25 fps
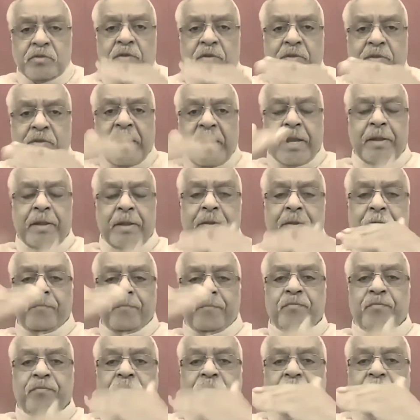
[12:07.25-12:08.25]
So they
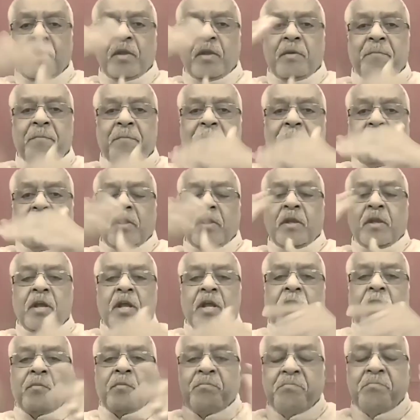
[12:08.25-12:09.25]

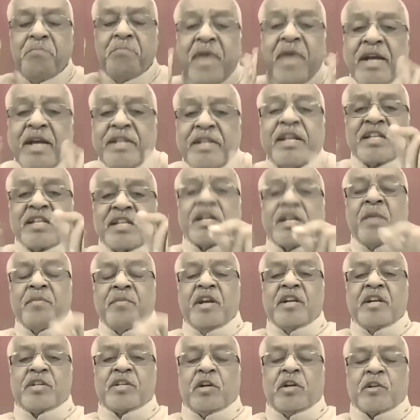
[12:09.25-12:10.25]
make the
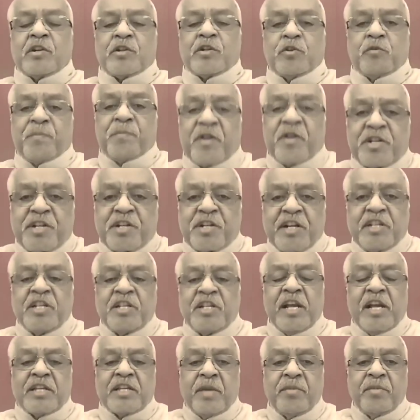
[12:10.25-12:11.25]
examiners also,
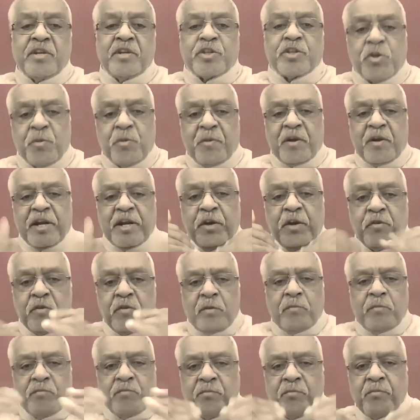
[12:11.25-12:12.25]
pressurize the examiners to
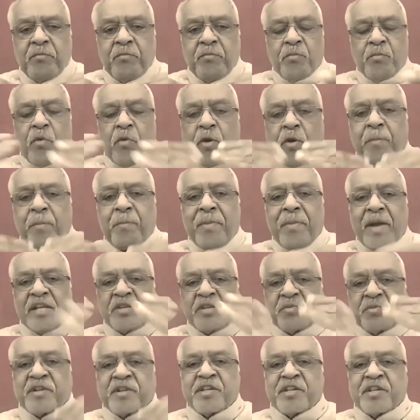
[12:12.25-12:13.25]
give more
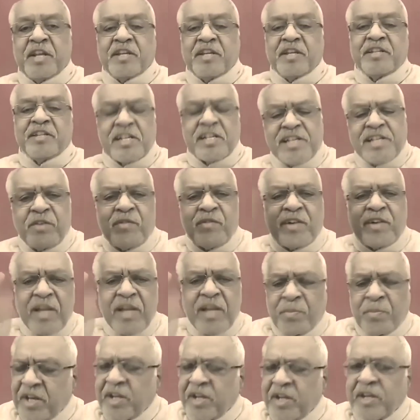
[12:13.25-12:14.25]
pass percentage. Just like what
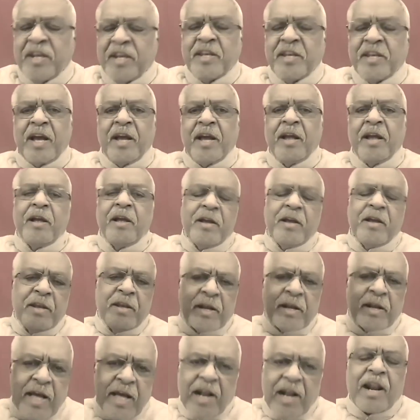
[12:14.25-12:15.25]
is happening in India,
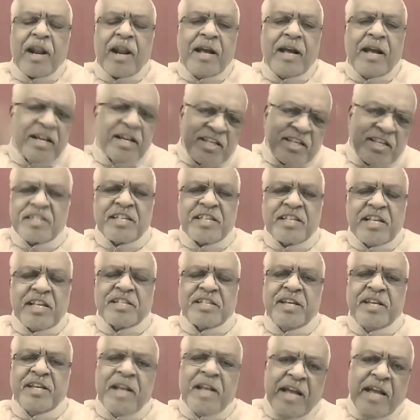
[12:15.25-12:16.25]
in Kerala,
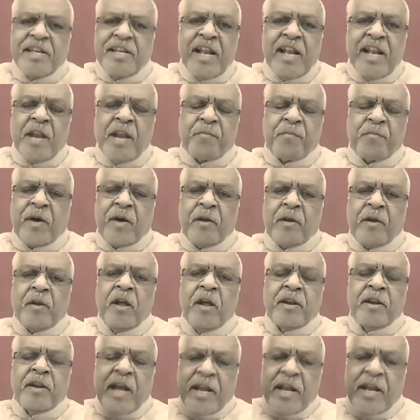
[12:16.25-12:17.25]
SSLC,
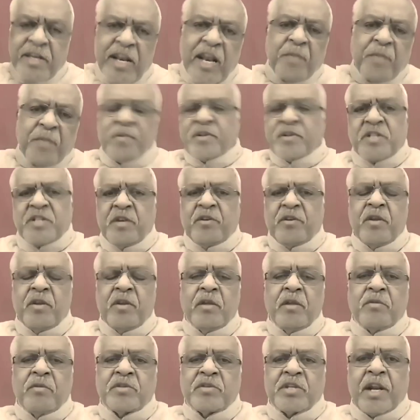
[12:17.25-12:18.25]
99%
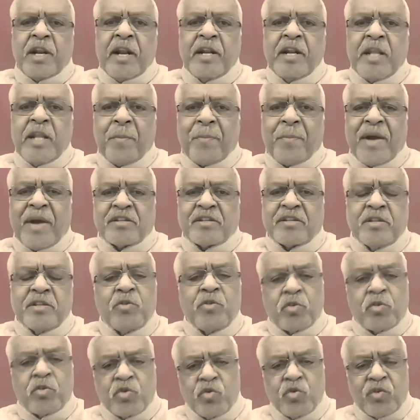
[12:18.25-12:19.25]
children they pass.
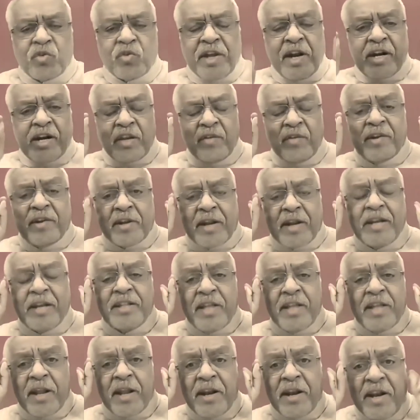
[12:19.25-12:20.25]
Those who cannot even
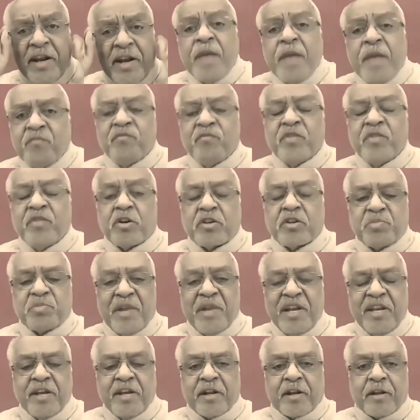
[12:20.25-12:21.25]
write their name without
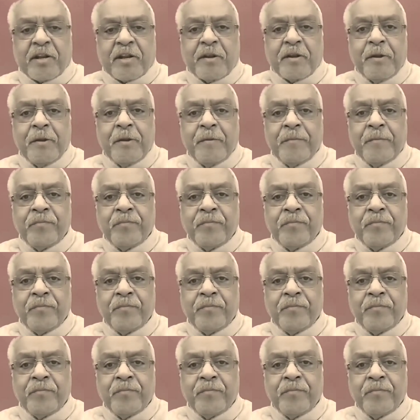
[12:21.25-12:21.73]
spelling error.